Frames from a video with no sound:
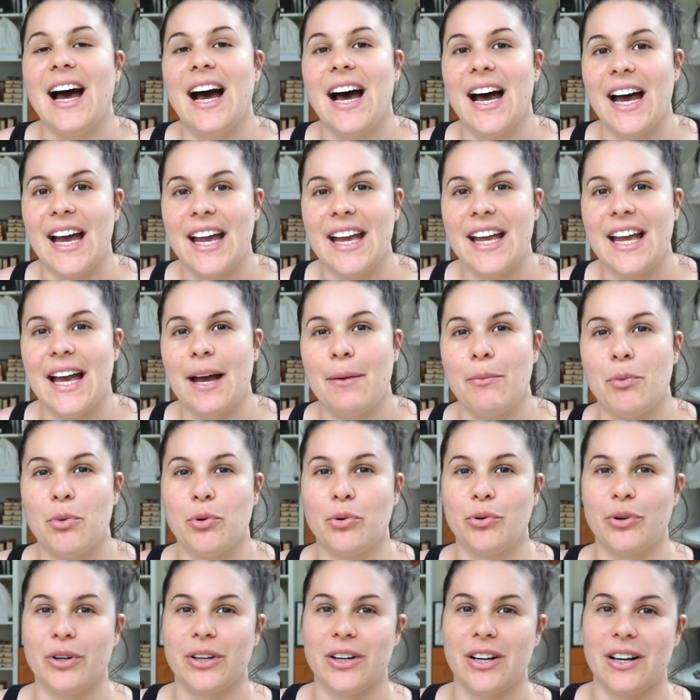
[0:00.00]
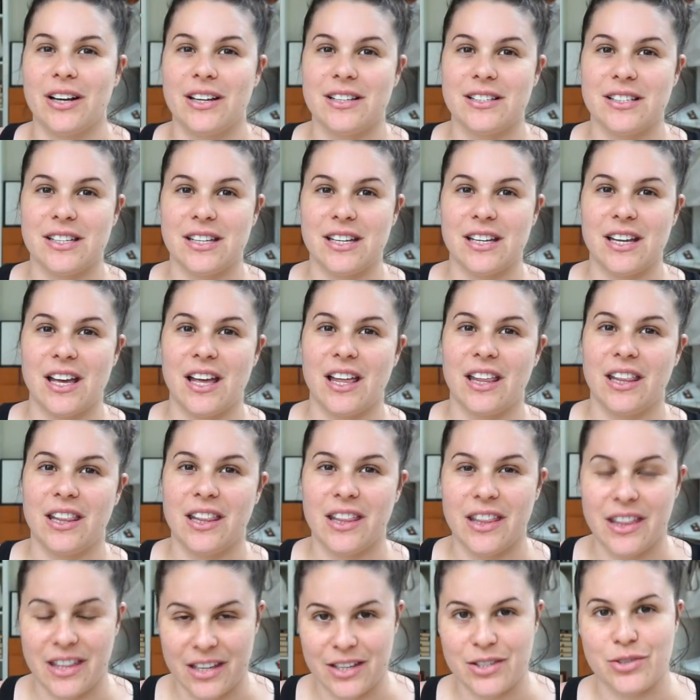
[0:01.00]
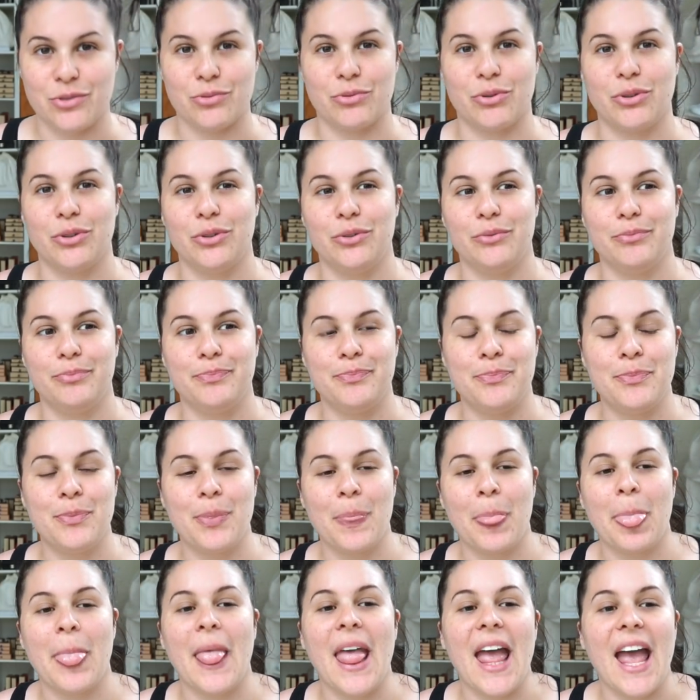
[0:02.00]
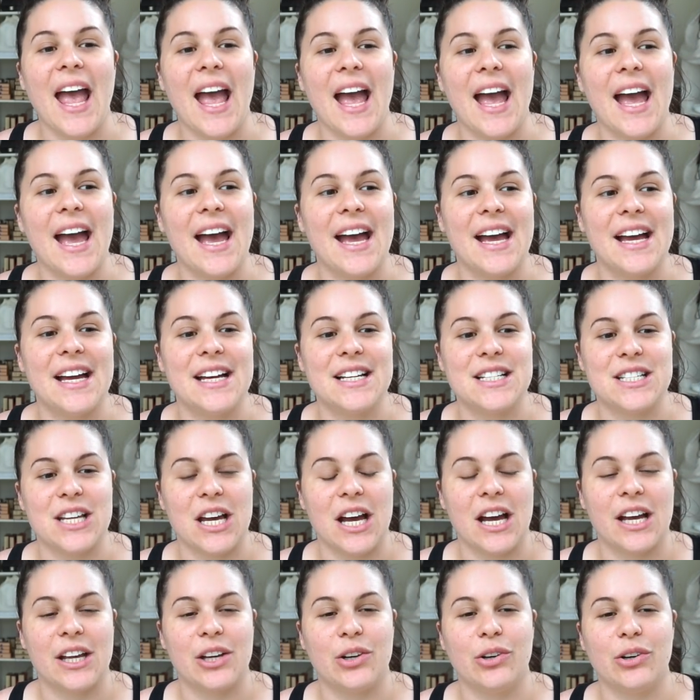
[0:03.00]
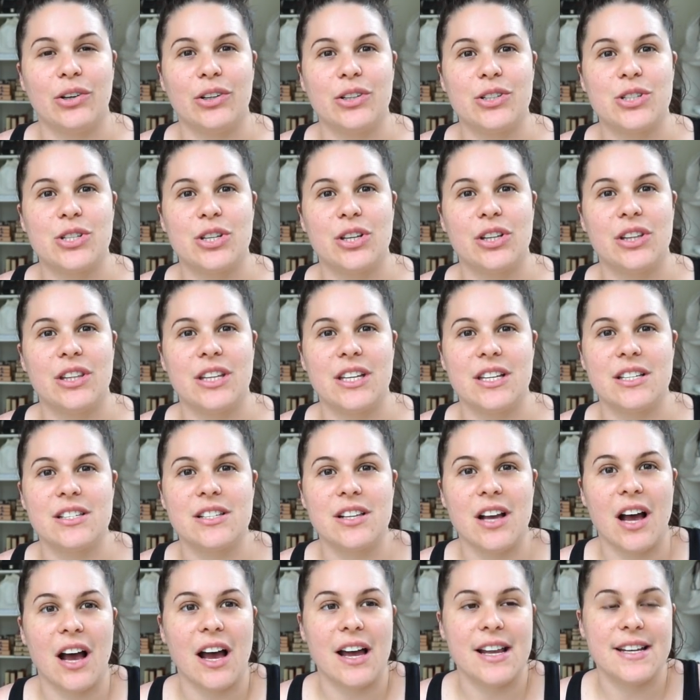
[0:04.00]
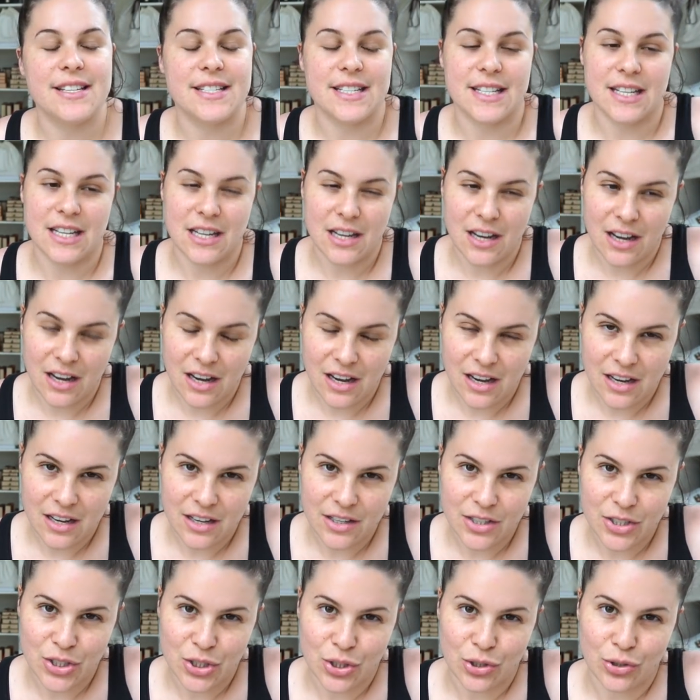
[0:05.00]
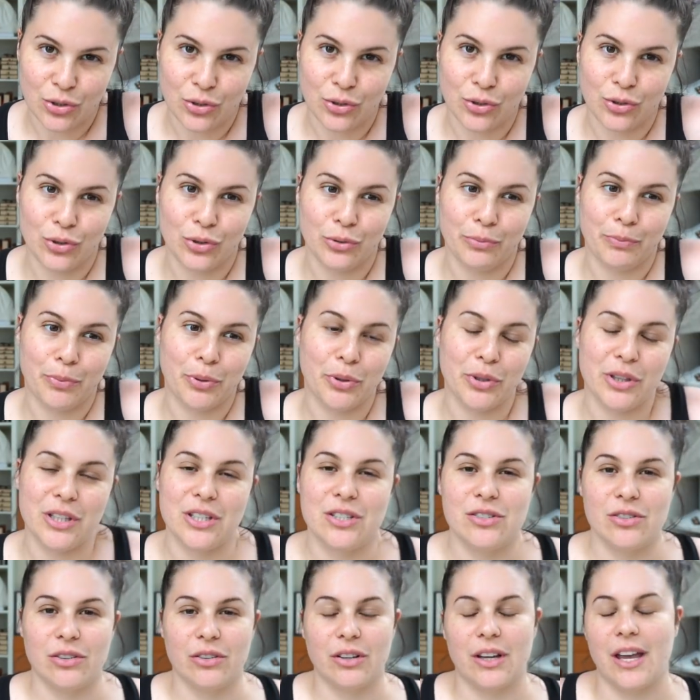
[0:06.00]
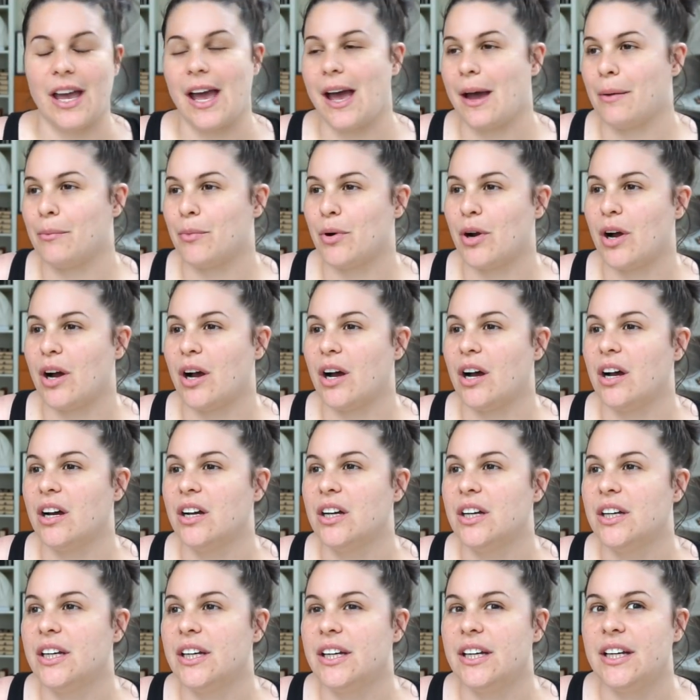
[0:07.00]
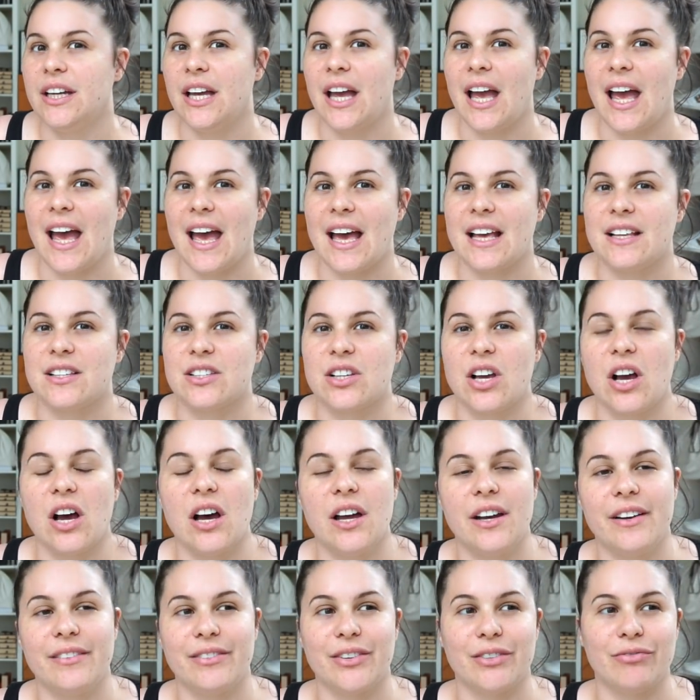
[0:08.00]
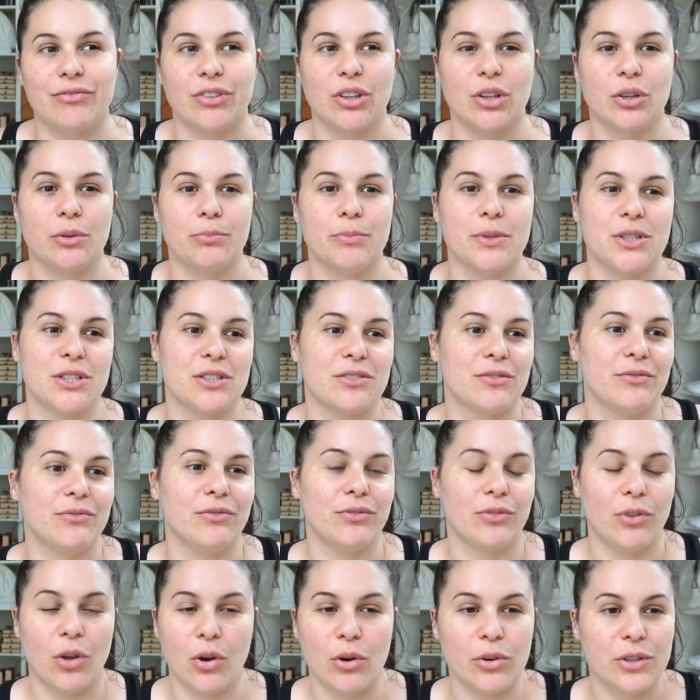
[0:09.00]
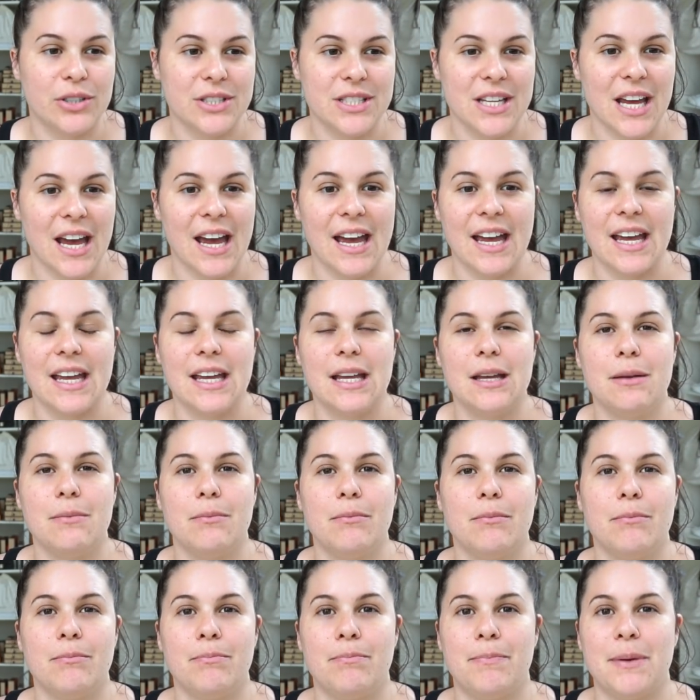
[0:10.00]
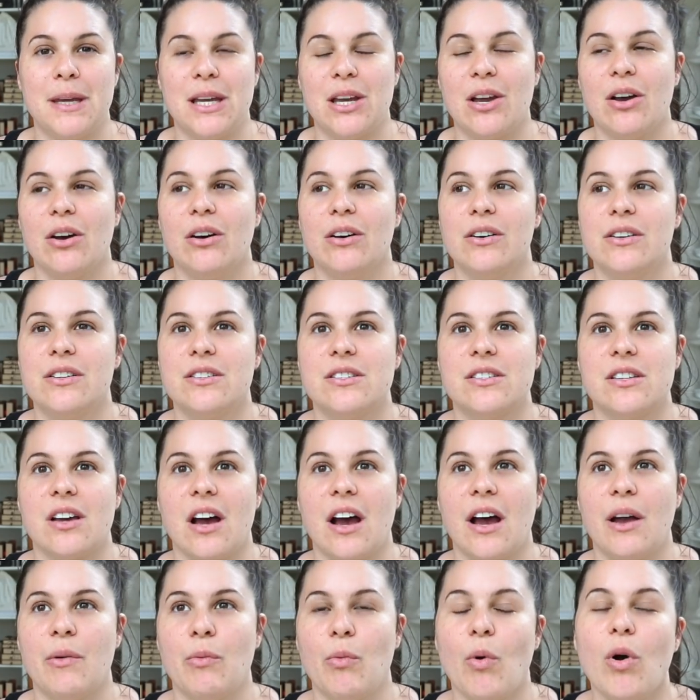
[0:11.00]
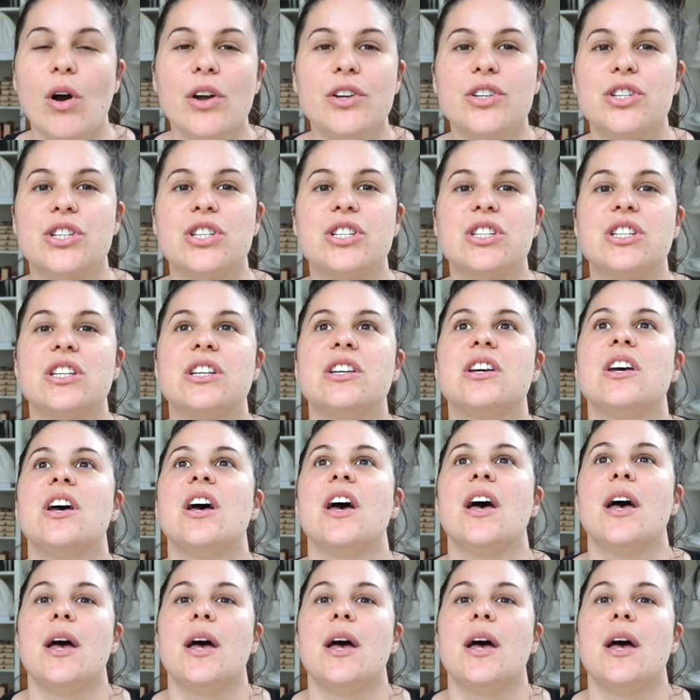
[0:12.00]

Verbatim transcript: I am organizing this room, and I got this idea to put this on camera as kind of a Vlogmas vlog day because I watched